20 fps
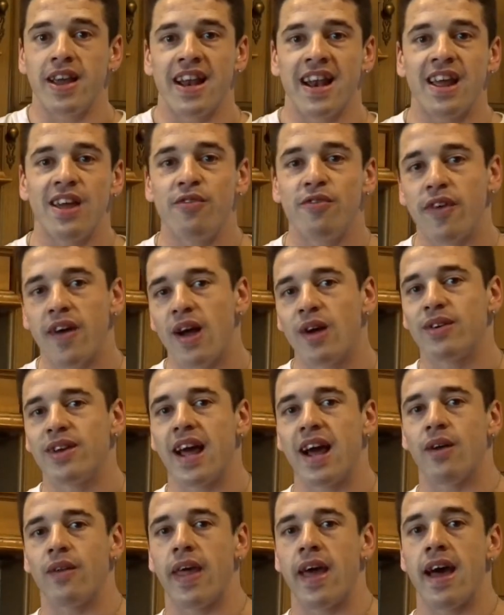and he found
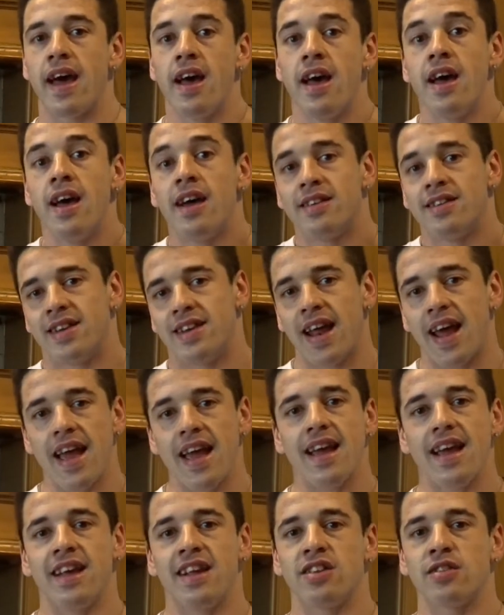out that
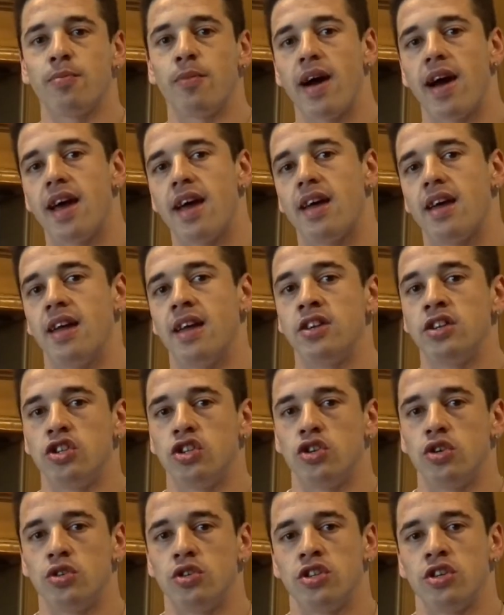today is my
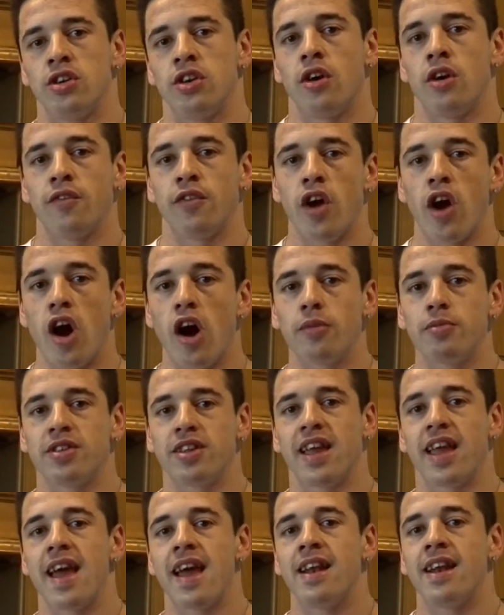introduction of carbs
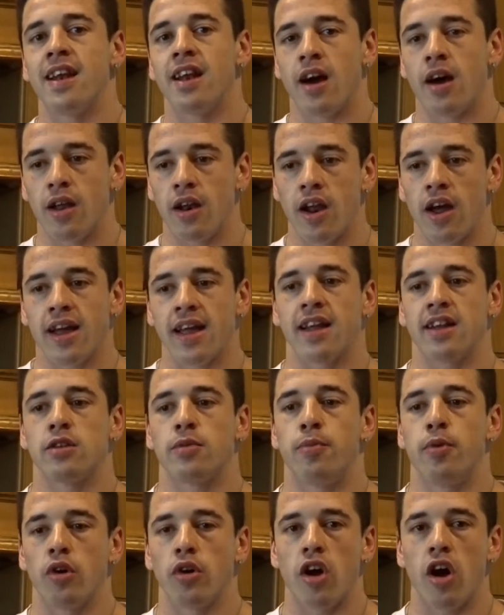again, and I'd like it to
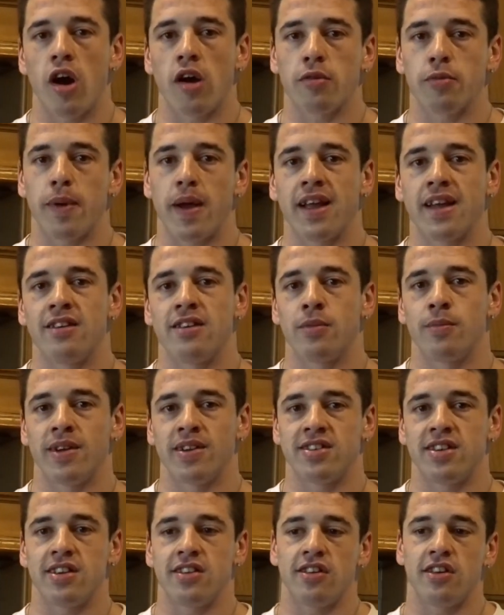put carbs back into my
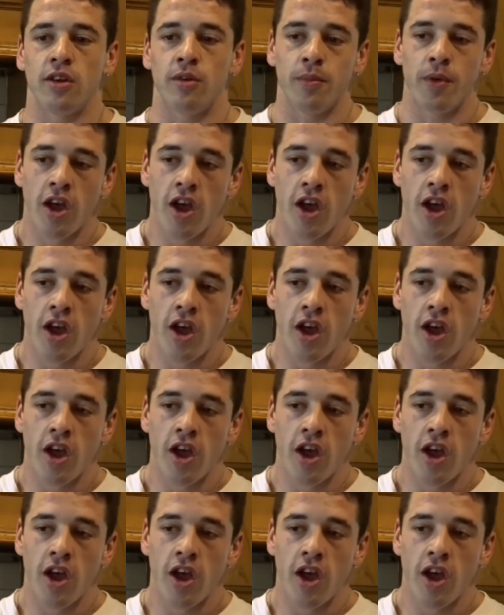system.